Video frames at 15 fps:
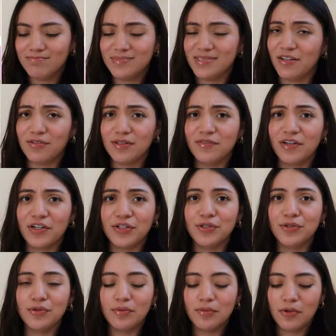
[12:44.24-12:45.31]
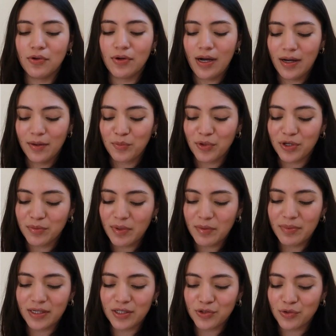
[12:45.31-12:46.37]
Definitely very doable. One of my
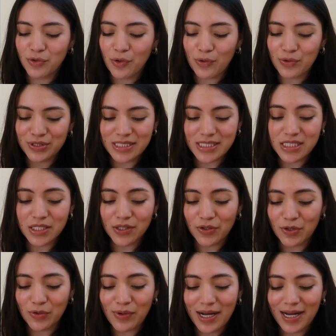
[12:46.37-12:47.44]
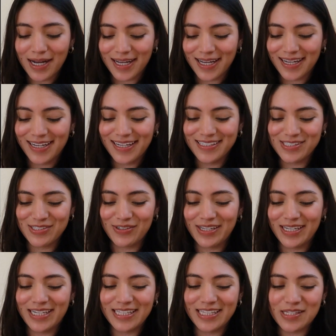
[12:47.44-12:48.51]
big goals is to go to Oaxaca, and so I
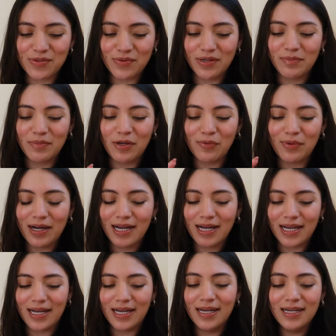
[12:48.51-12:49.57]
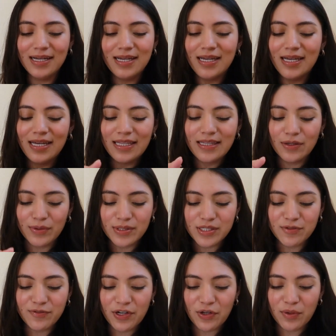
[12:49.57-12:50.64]
added this one about Oaxaca. The rest
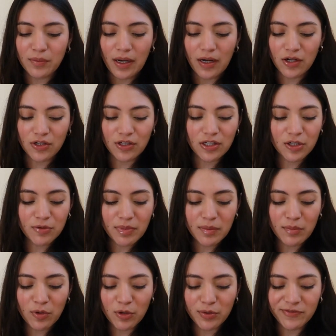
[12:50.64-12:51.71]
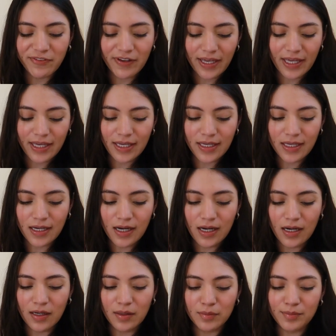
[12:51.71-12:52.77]
are a little bit more vague.
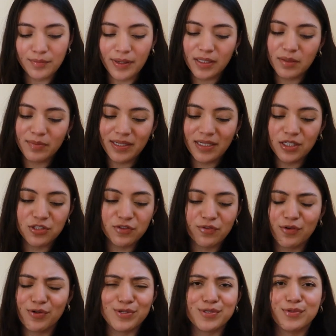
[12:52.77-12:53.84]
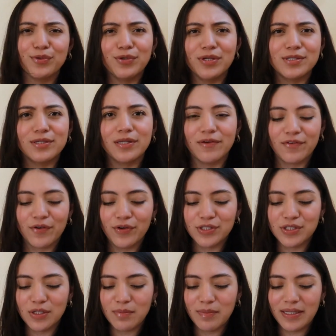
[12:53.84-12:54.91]
By the beach, of course, who doesn't love going
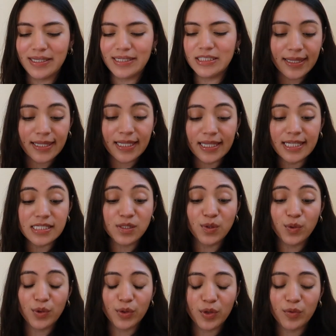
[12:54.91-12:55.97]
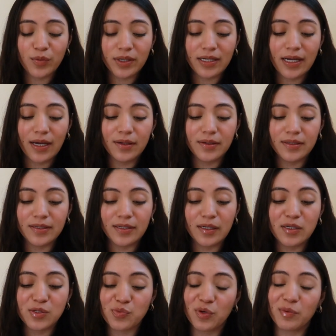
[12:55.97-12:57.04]
to the beach? And this New York one, it
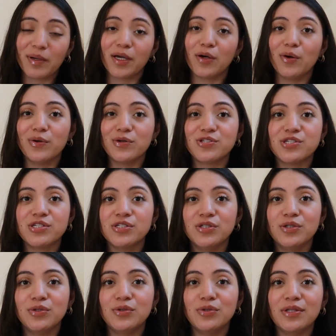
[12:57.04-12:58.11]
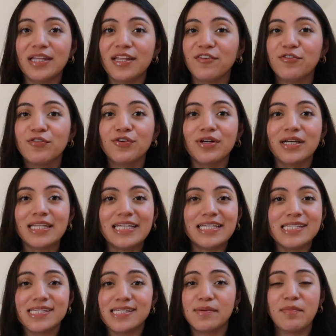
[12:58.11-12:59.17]
is one of my goals to live for at
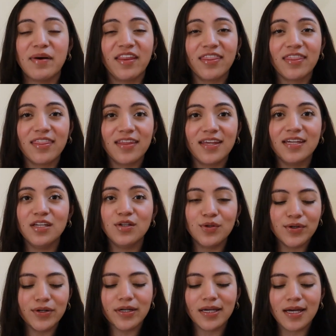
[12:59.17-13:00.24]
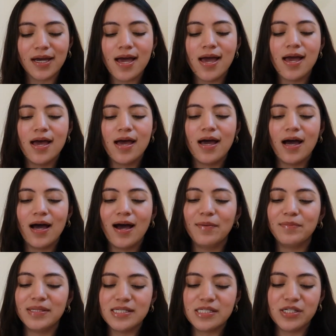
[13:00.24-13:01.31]
least a month in New York
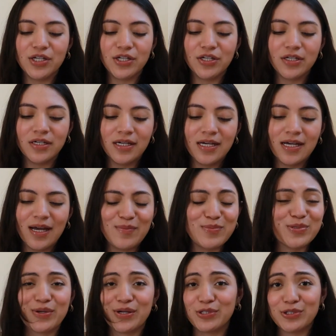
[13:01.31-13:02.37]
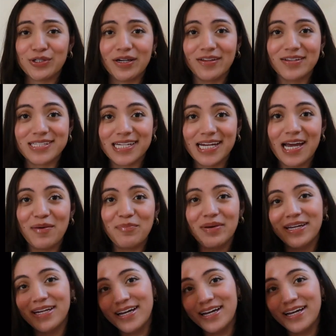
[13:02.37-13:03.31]
this year. I'm still not sure how that's gonna happen.